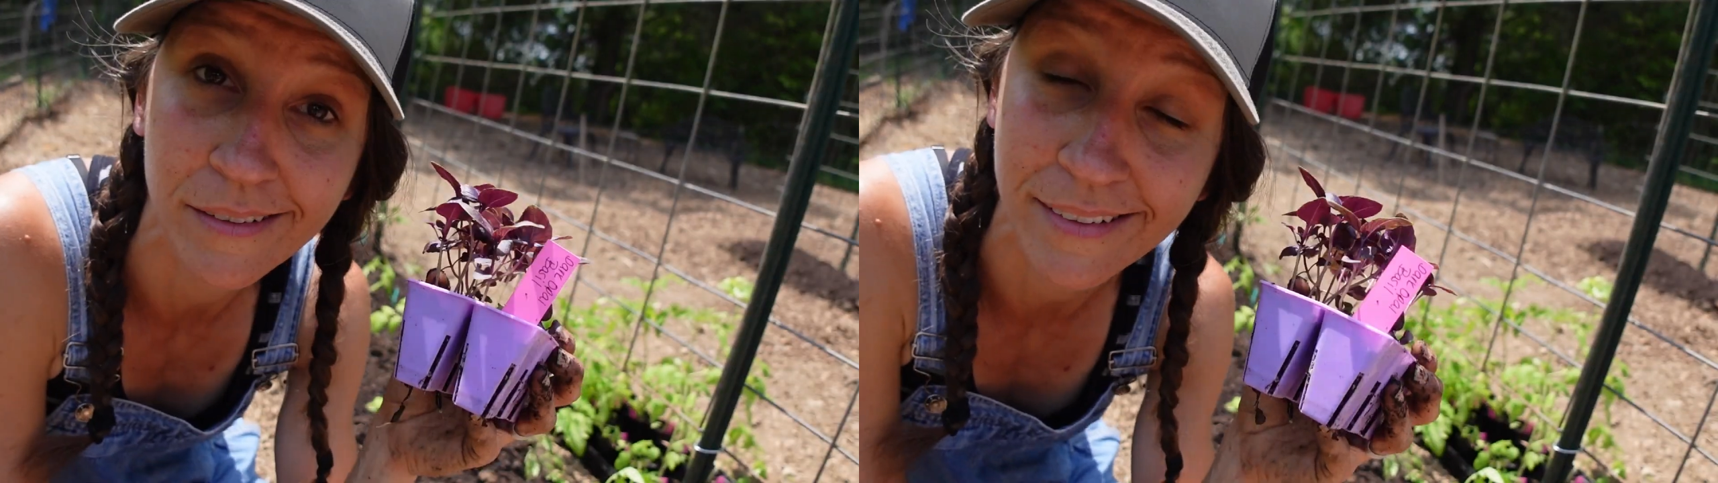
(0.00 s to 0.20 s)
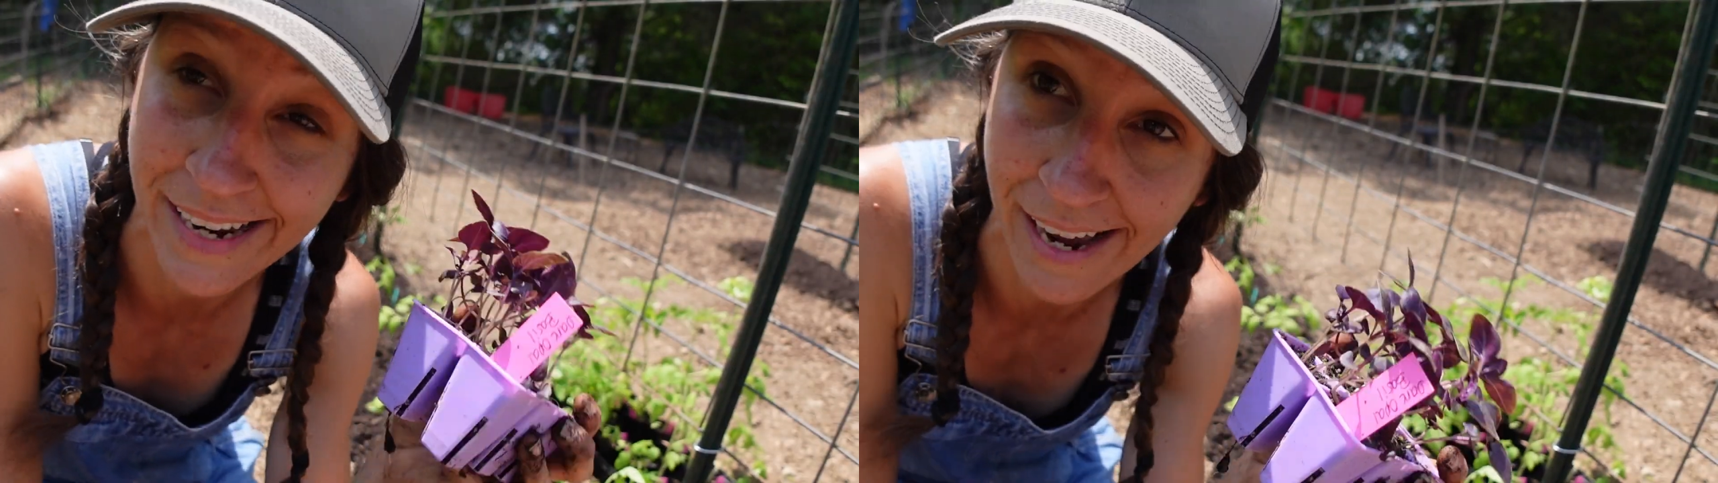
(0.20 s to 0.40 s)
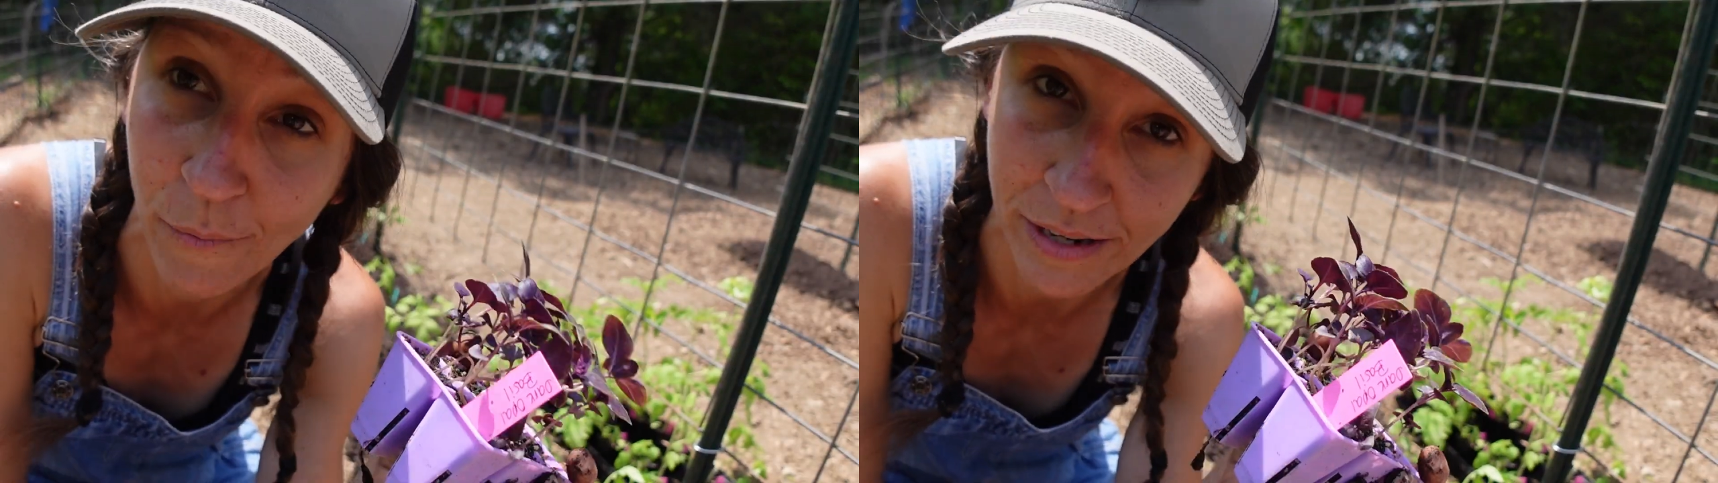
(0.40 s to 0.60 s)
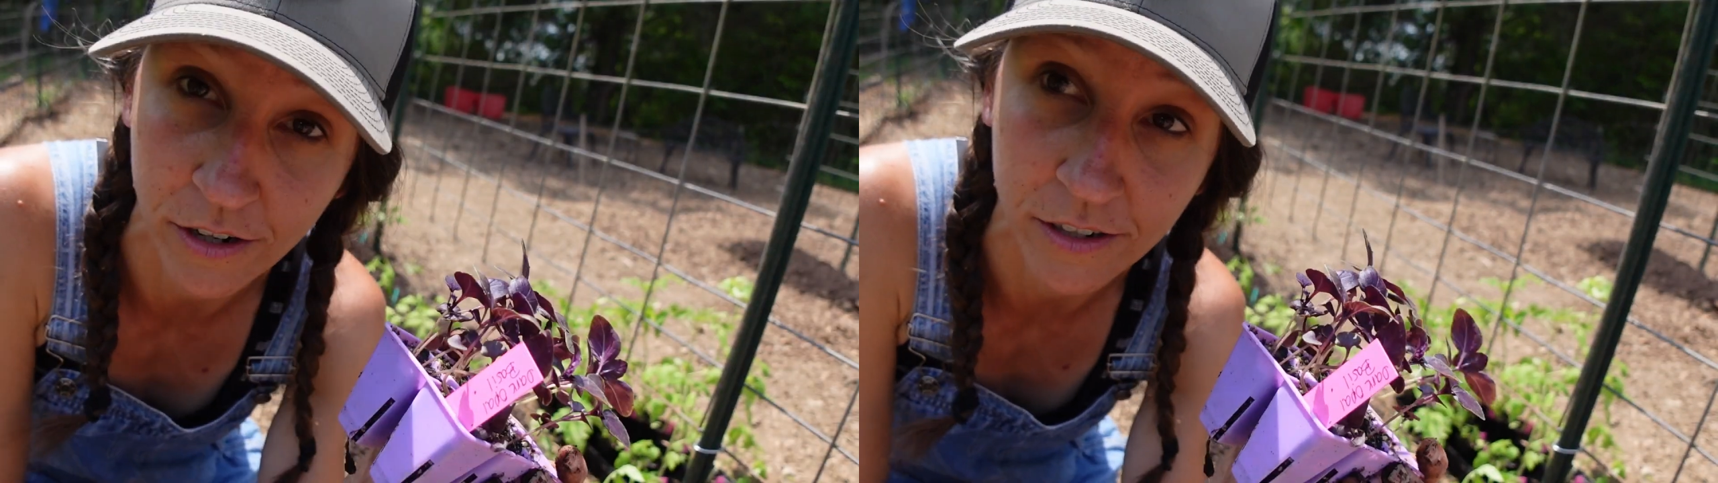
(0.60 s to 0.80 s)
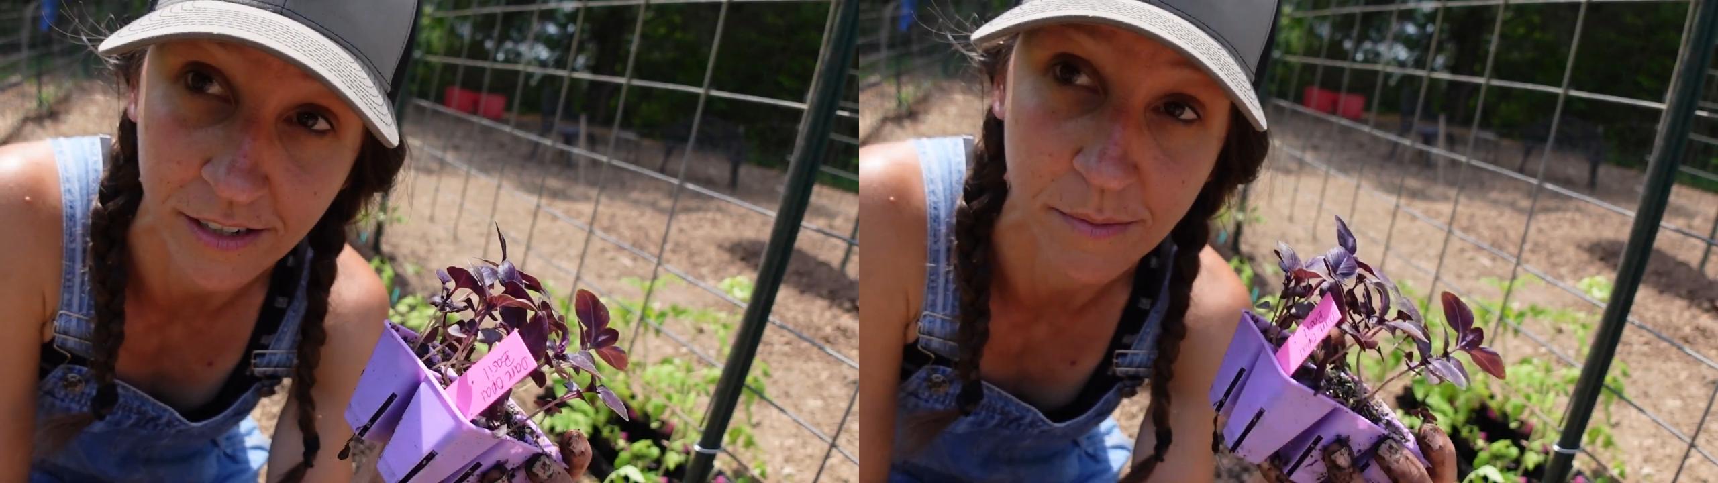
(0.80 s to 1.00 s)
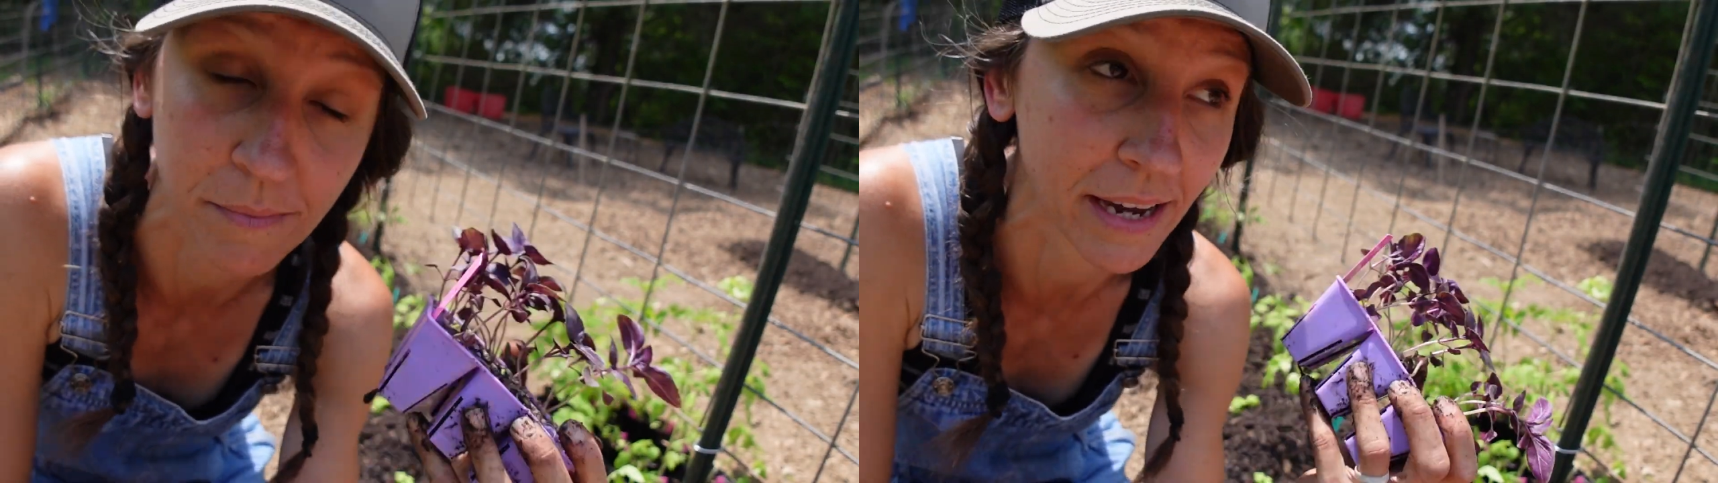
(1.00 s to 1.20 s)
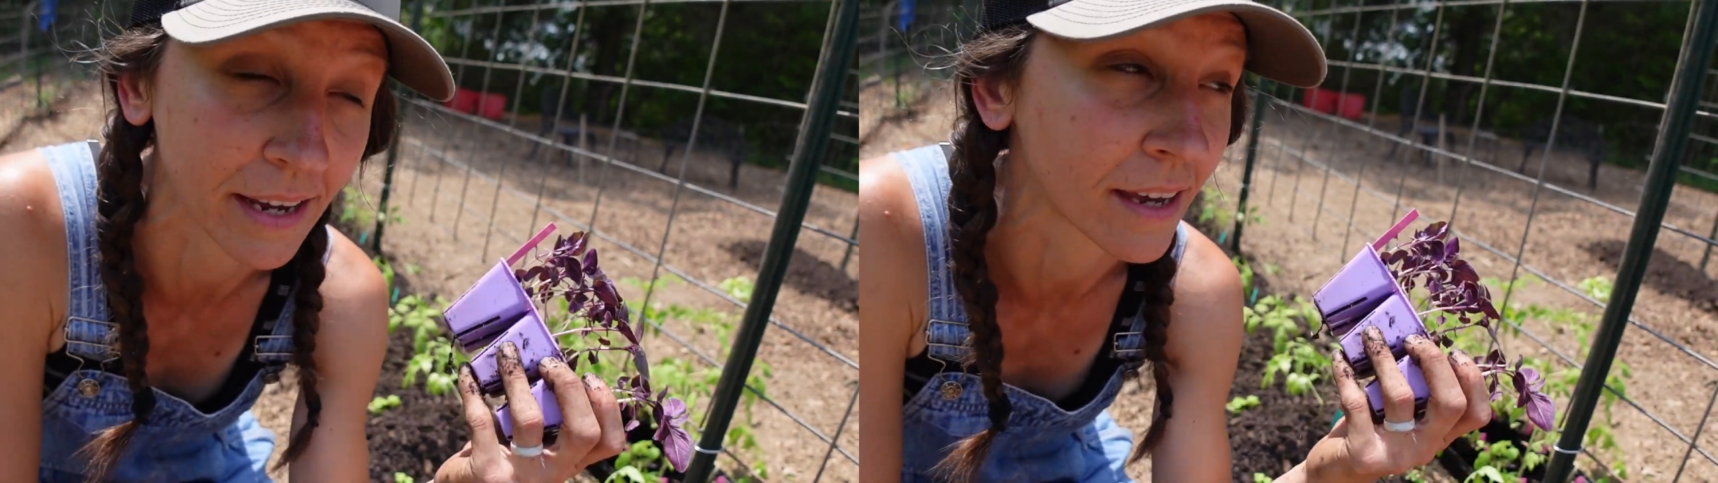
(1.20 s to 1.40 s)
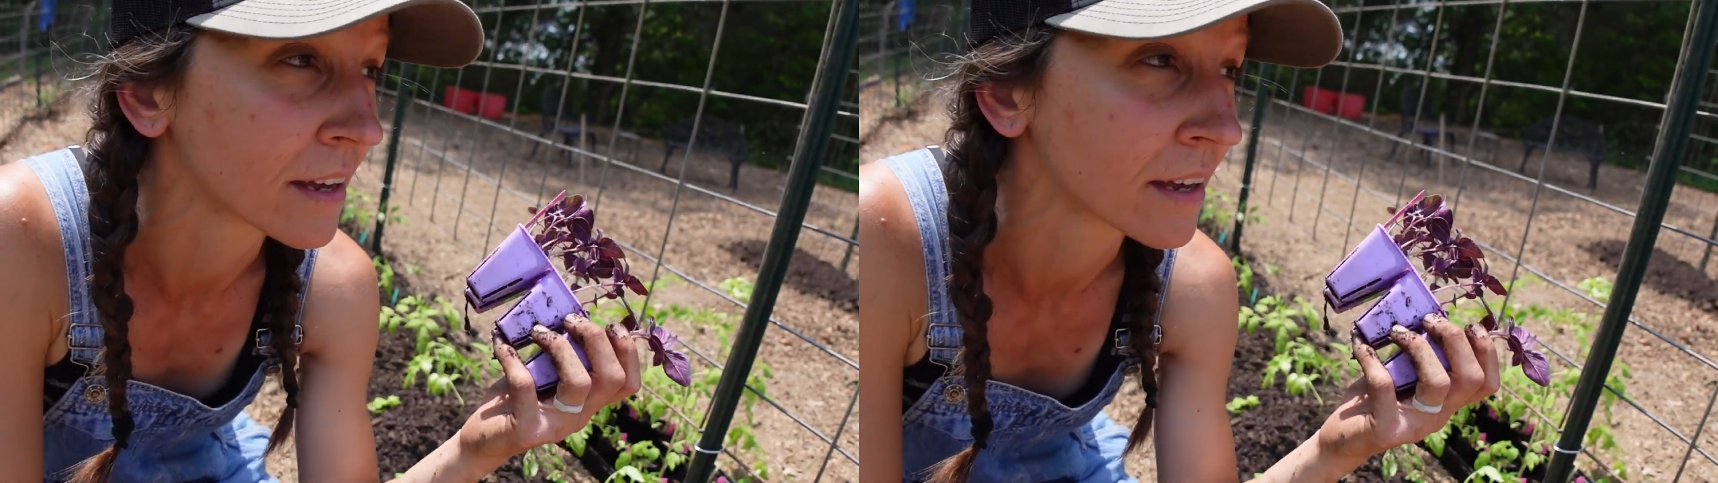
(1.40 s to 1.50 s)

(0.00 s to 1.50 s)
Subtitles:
now we are hooked. My